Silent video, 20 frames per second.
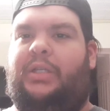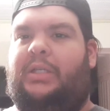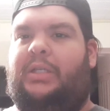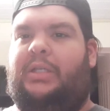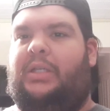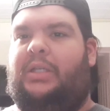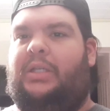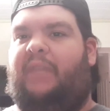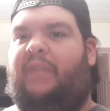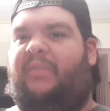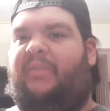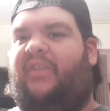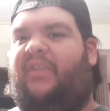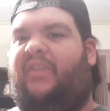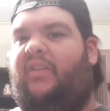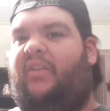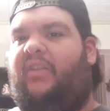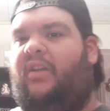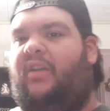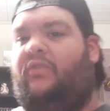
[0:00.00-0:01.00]
of my favorite
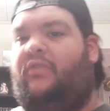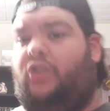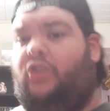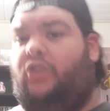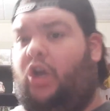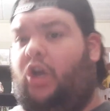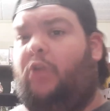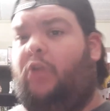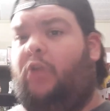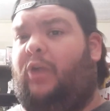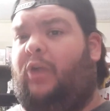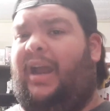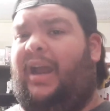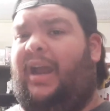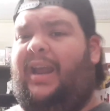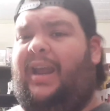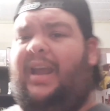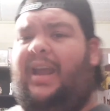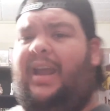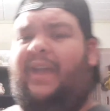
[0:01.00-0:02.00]
of the genre I
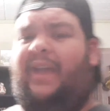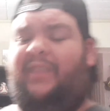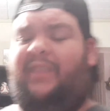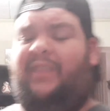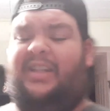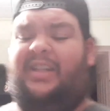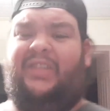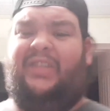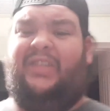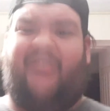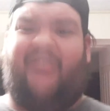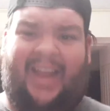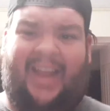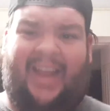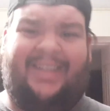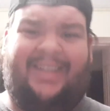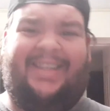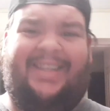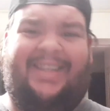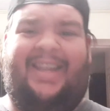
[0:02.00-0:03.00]
have is
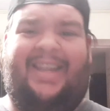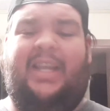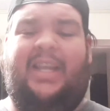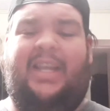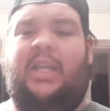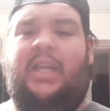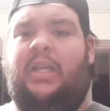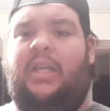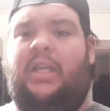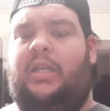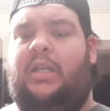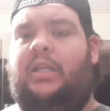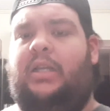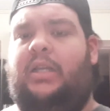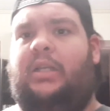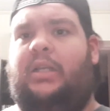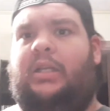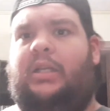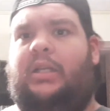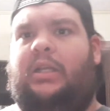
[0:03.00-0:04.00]
fantasy,
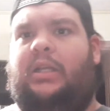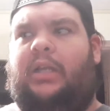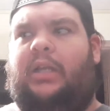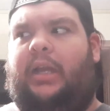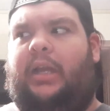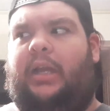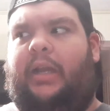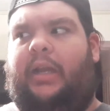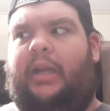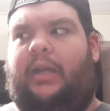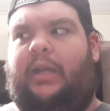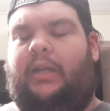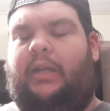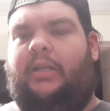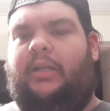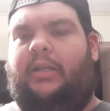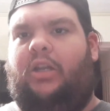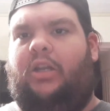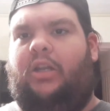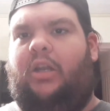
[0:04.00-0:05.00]
and I did
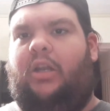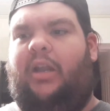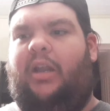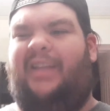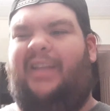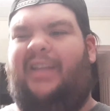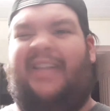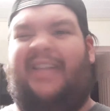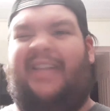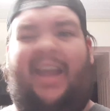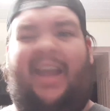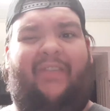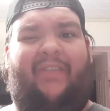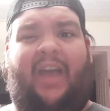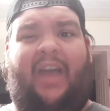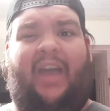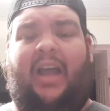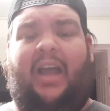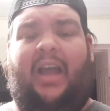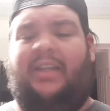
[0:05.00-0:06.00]
not and
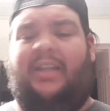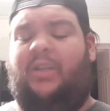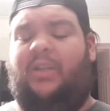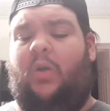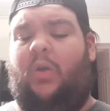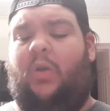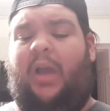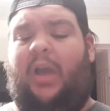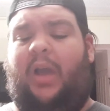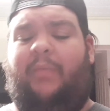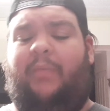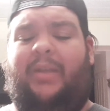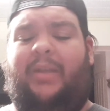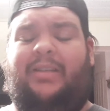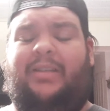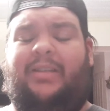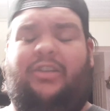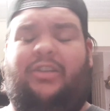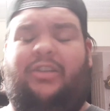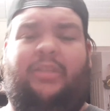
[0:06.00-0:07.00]
sci-fi. So I basically
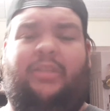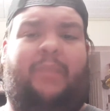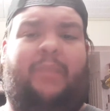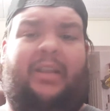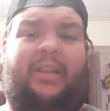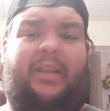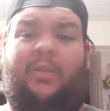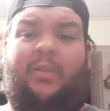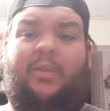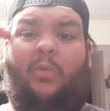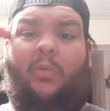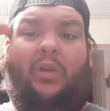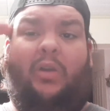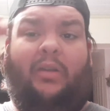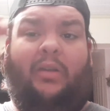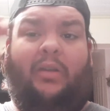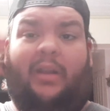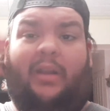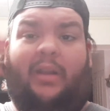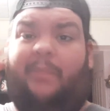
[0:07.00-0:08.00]
just picked the one
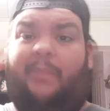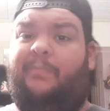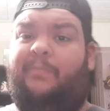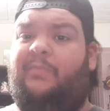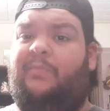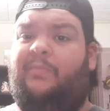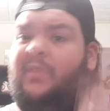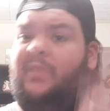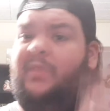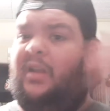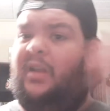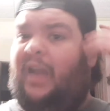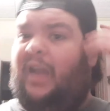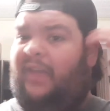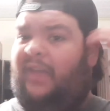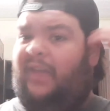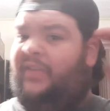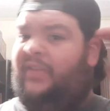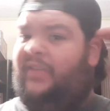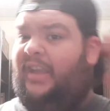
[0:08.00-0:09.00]
that I
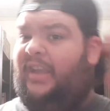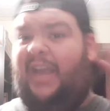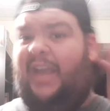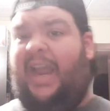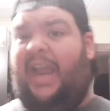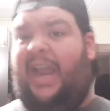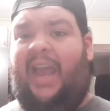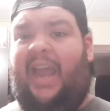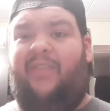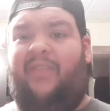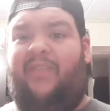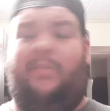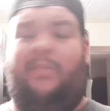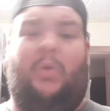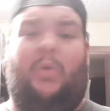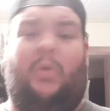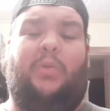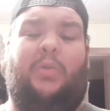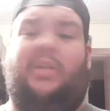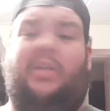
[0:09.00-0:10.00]
think I have the
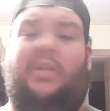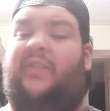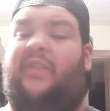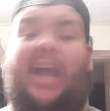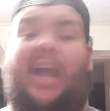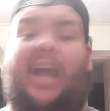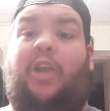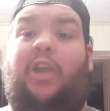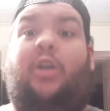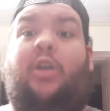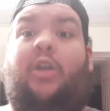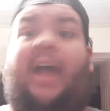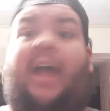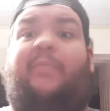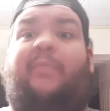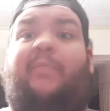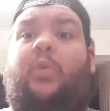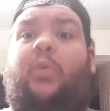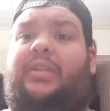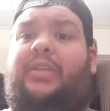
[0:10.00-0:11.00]
most of. I could have more
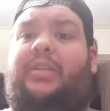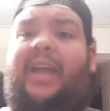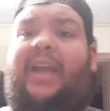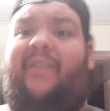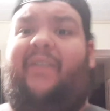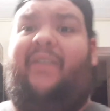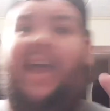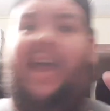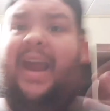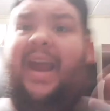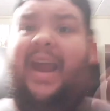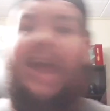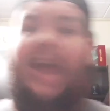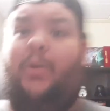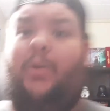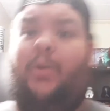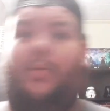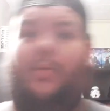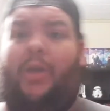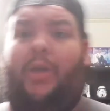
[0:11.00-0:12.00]
sci-fi. I don't
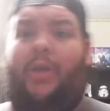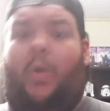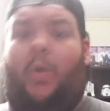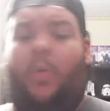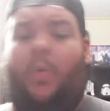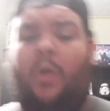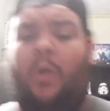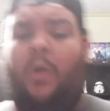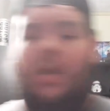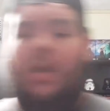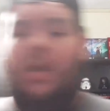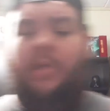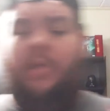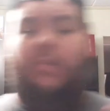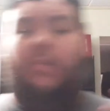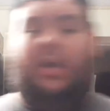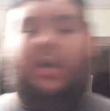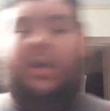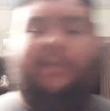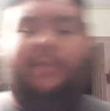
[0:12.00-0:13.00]
know,
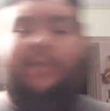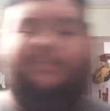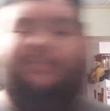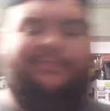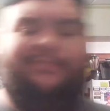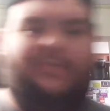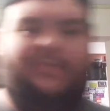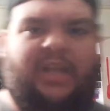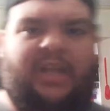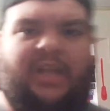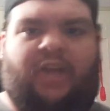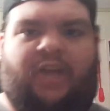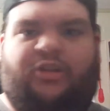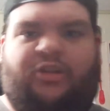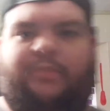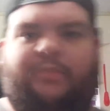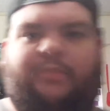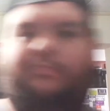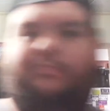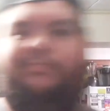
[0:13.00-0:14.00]
but I just
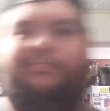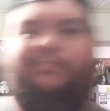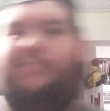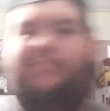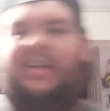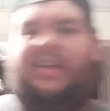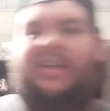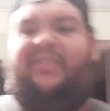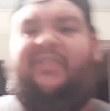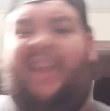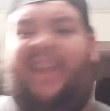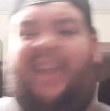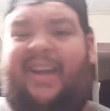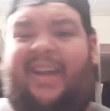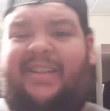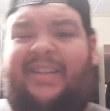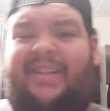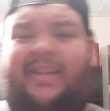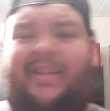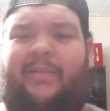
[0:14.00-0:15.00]
picked
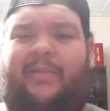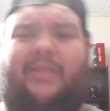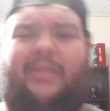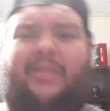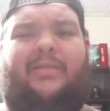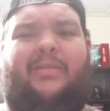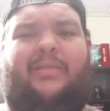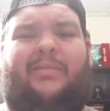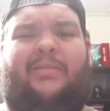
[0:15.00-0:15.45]
fantasy because